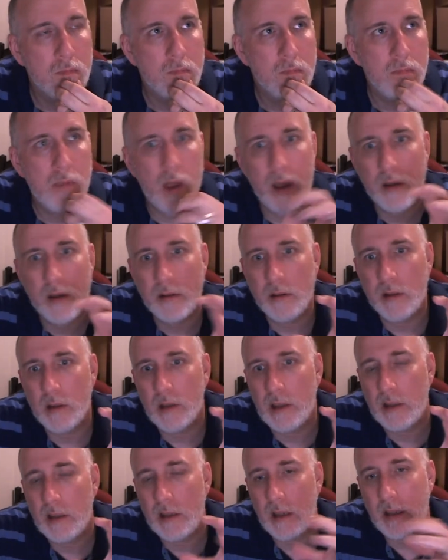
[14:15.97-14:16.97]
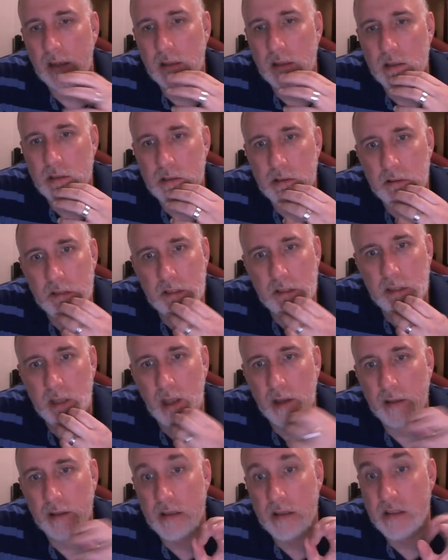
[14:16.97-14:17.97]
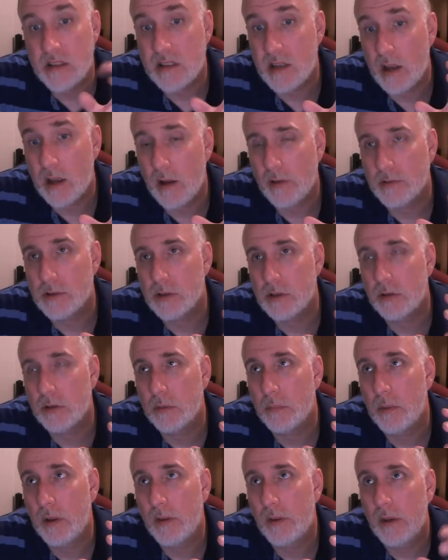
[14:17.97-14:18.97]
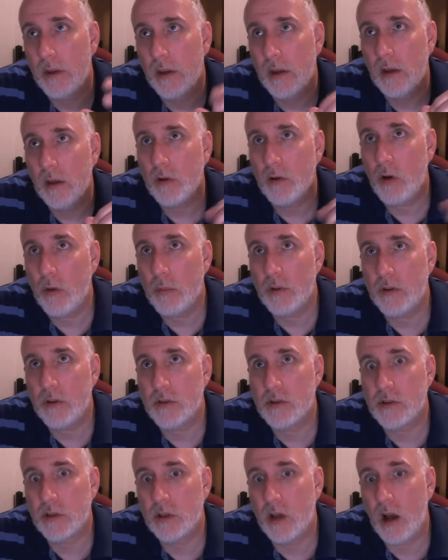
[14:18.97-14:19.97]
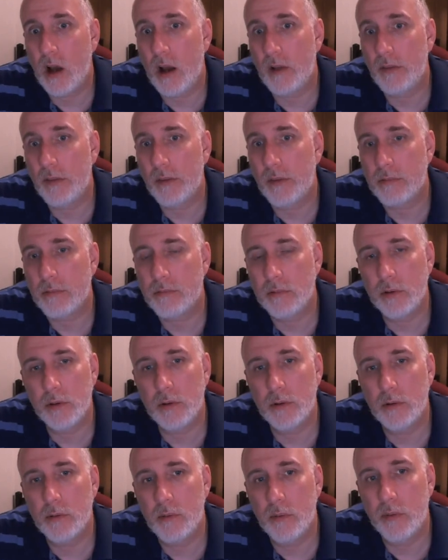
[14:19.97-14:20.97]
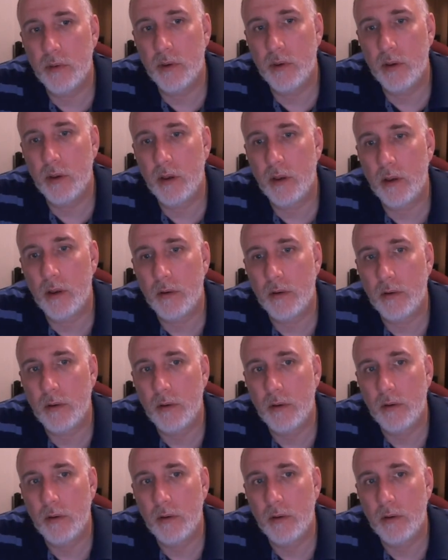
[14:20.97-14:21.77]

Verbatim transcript: nine late 80s, early 90s sound to it, but Cockburn's gotten through the